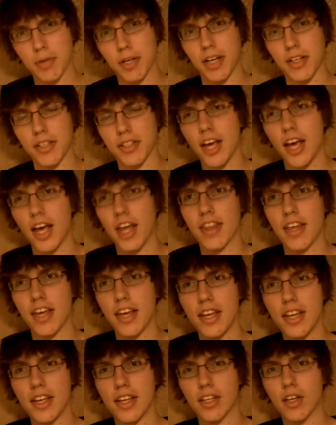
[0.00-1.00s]
because
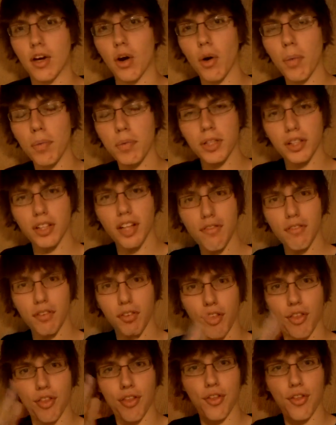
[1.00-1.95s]
they go up to level